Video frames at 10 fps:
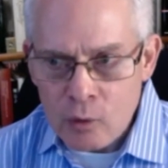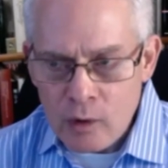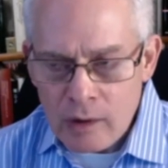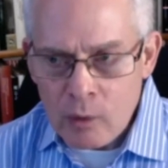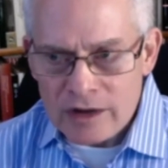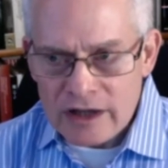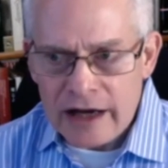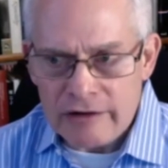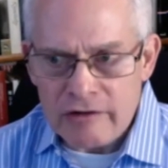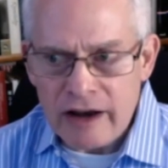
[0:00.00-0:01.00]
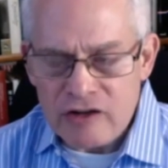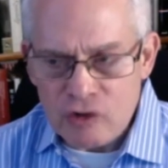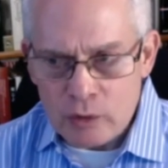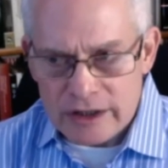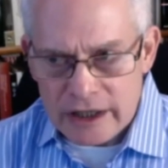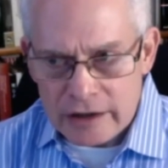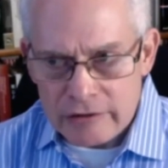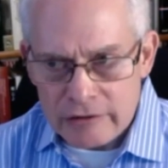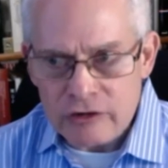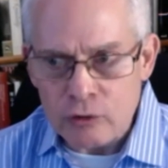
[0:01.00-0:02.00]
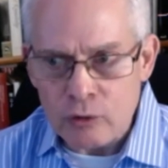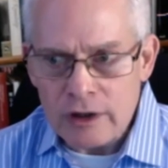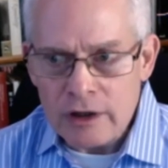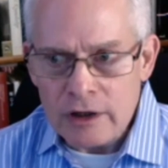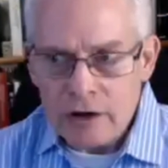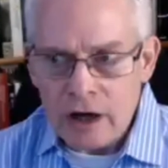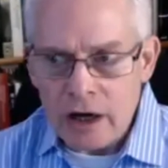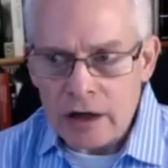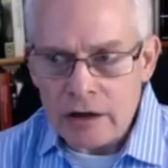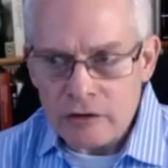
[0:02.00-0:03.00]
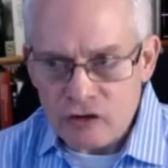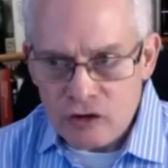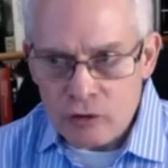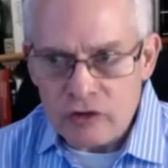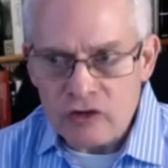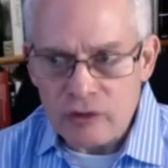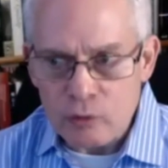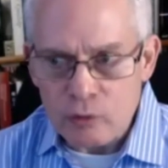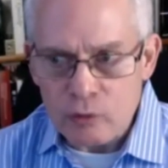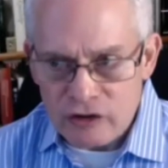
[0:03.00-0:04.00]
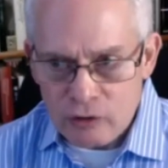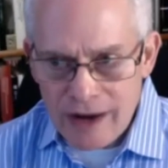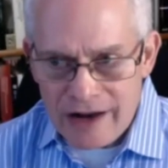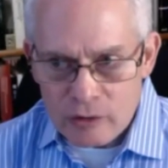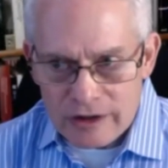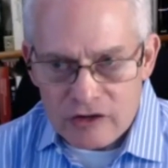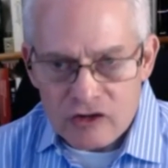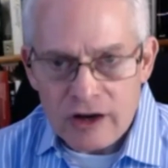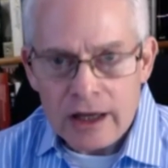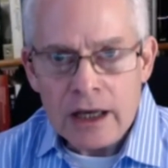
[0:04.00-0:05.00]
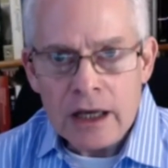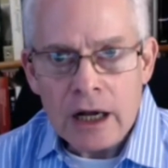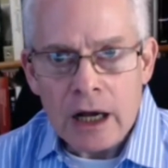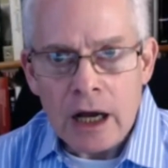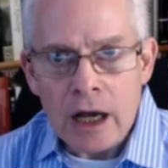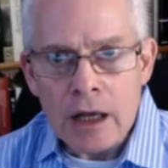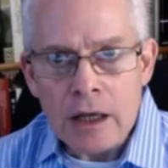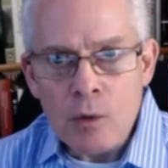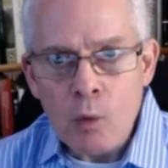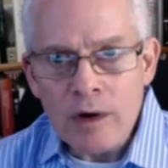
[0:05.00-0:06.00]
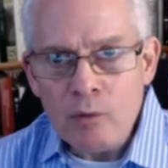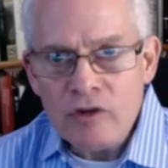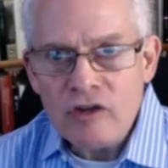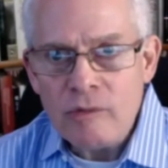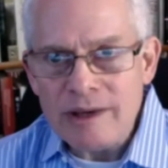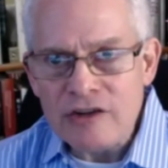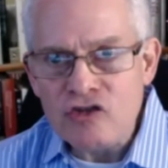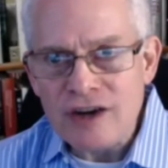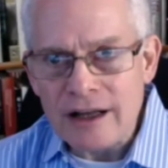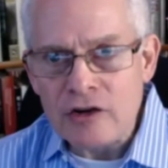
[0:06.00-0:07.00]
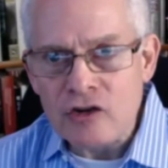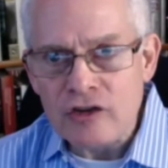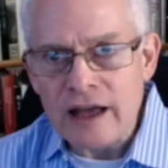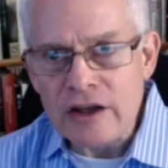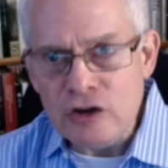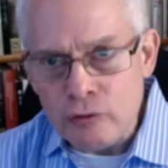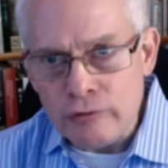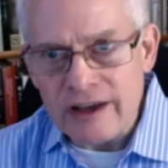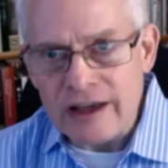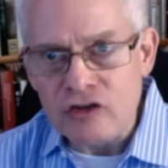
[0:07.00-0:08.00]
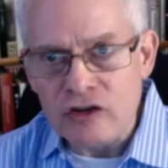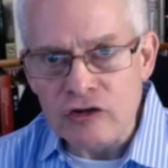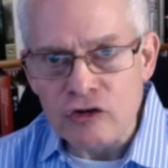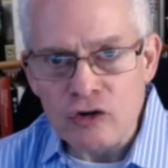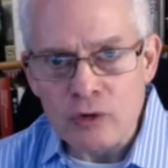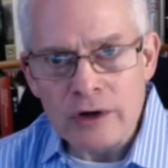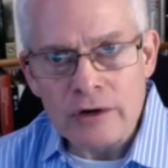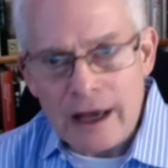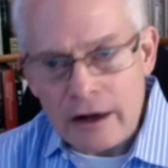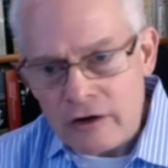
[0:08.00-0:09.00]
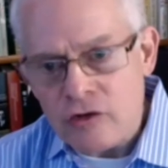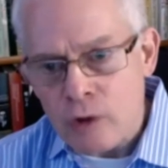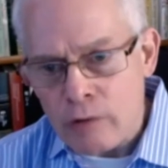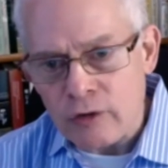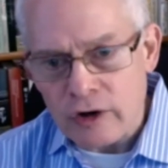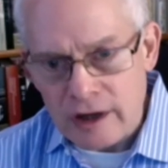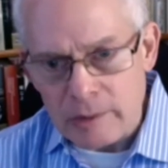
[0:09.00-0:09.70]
what kind of advice you would give to students and recent graduates. What was the biggest challenge that you faced in your career, and how did you overcome